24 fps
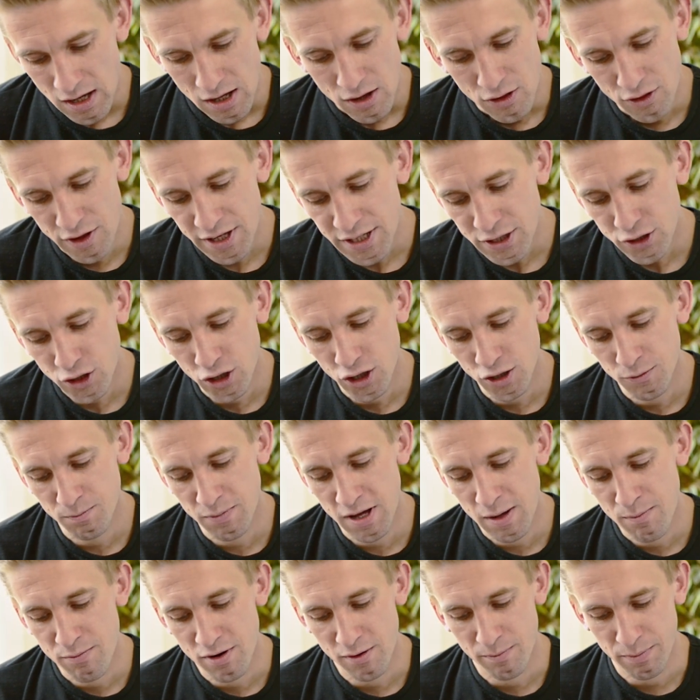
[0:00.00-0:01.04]
this could
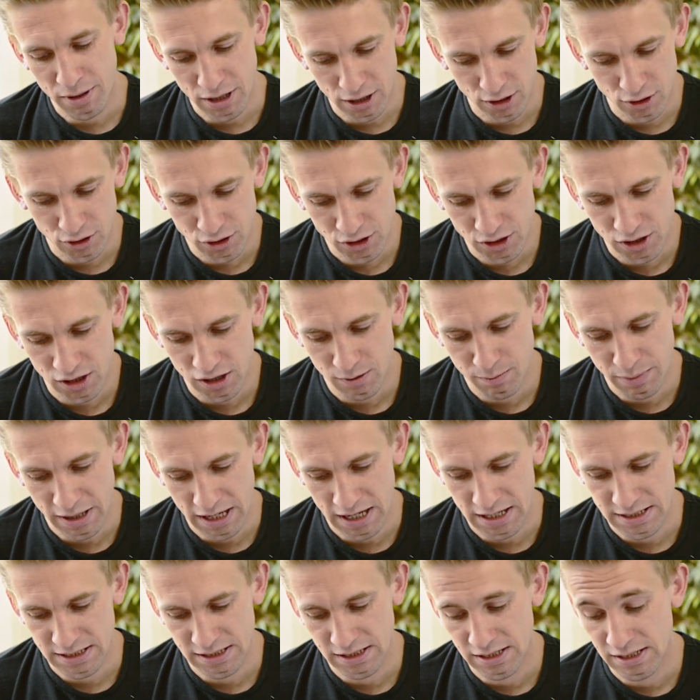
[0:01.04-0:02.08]
be proposed to the
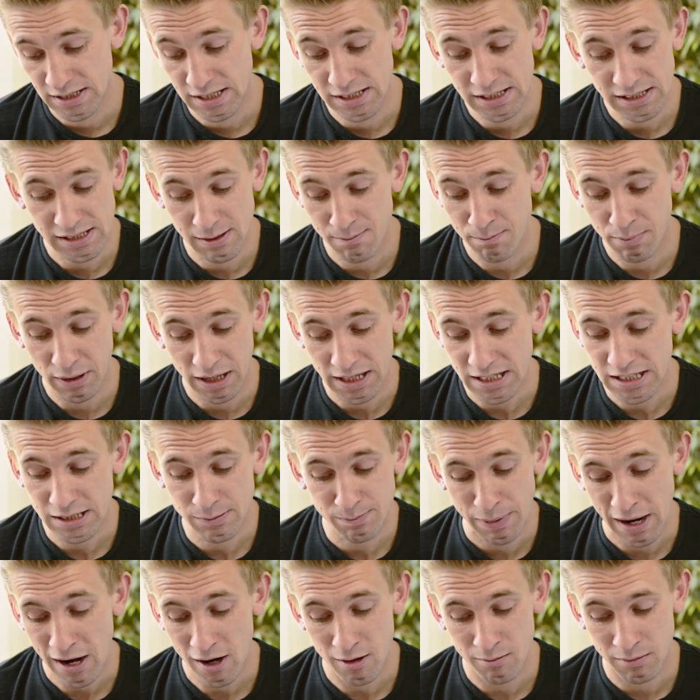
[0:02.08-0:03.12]
person as a simple
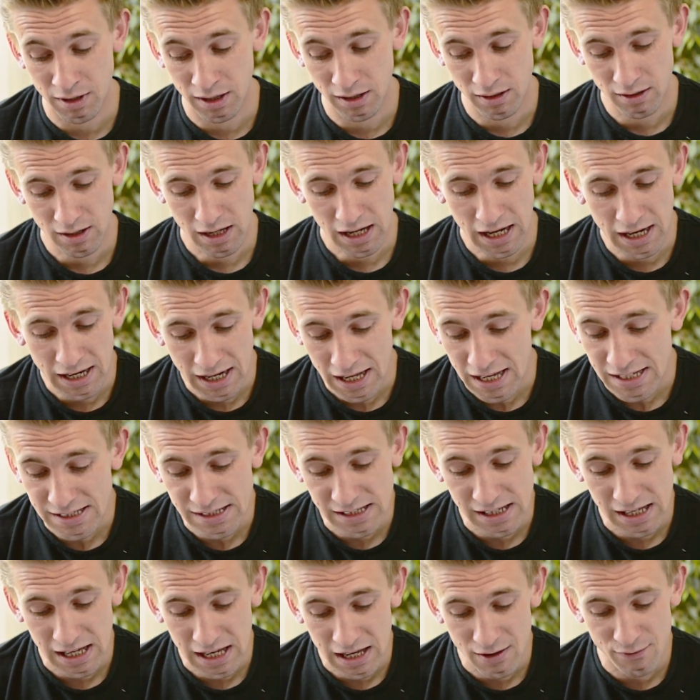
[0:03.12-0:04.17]
experiment. It
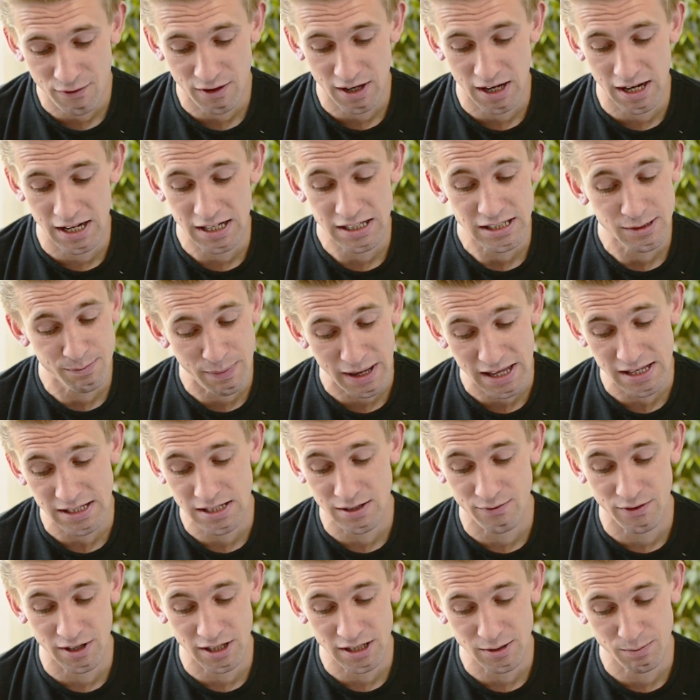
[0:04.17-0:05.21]
isn't even an
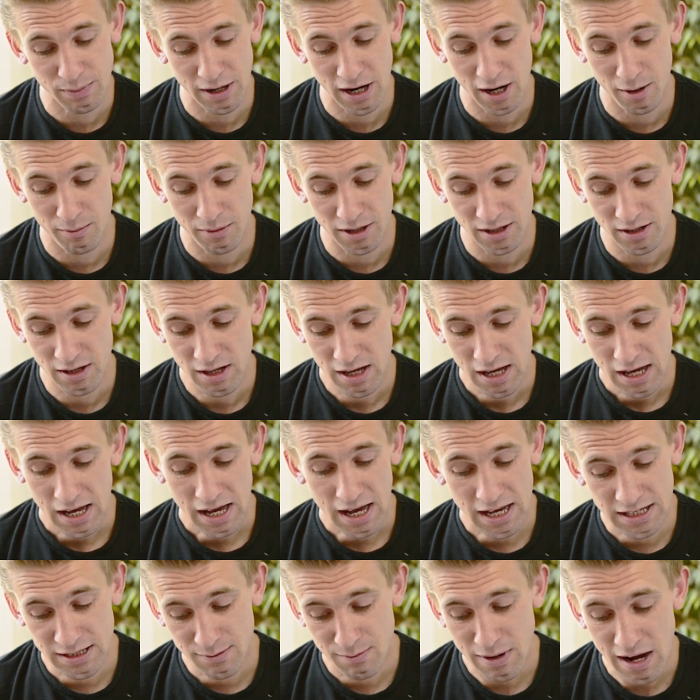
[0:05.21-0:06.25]
expensive experiment.
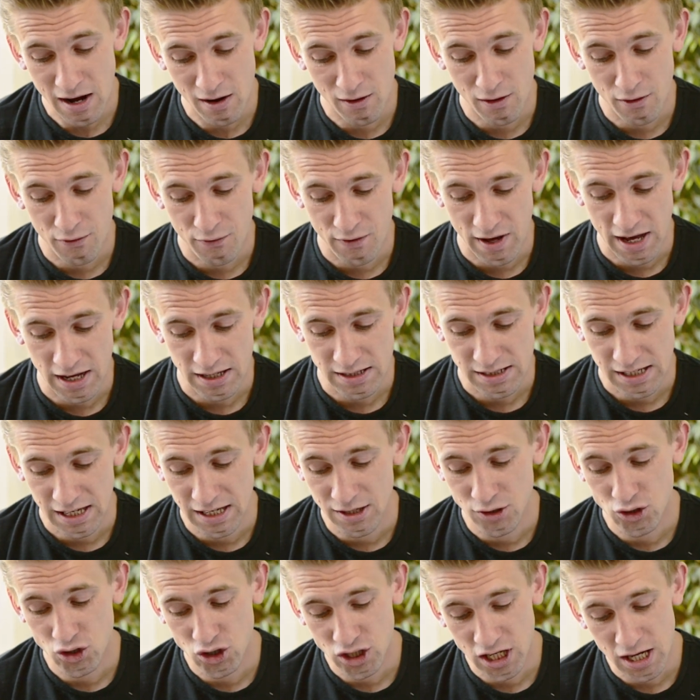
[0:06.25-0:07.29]
As a matter of fact,
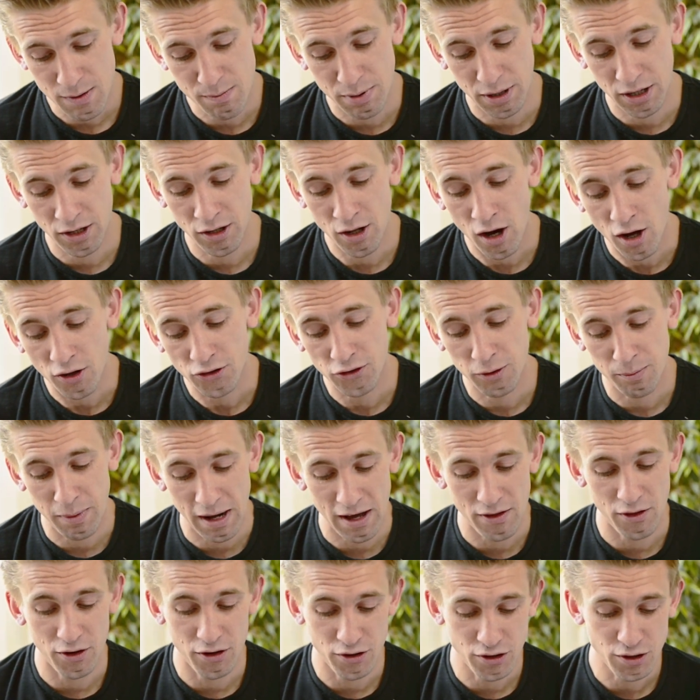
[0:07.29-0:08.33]
it's cheaper not to
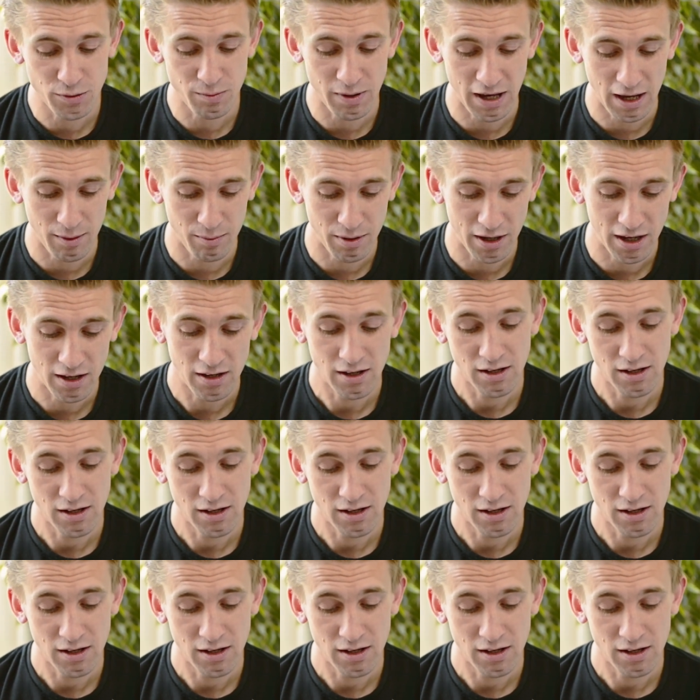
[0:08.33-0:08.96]
buy the newspaper